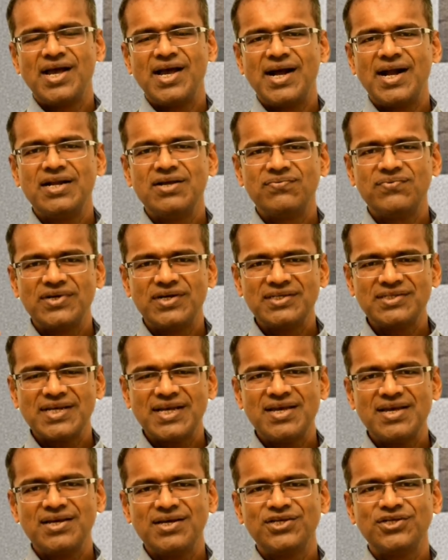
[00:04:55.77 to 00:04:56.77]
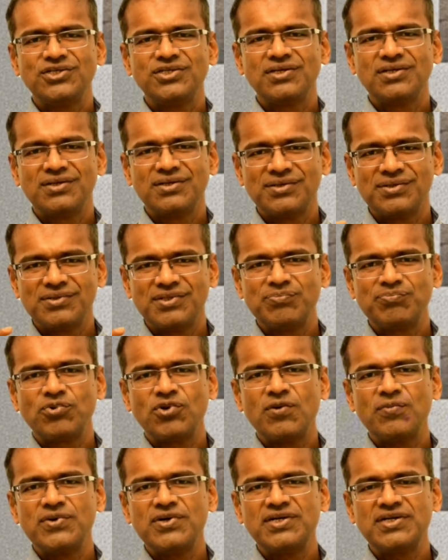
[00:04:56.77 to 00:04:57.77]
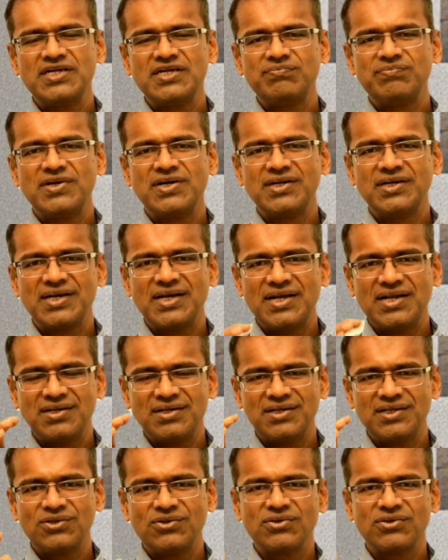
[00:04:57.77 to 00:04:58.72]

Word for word: And if it is IIH, proper treatment can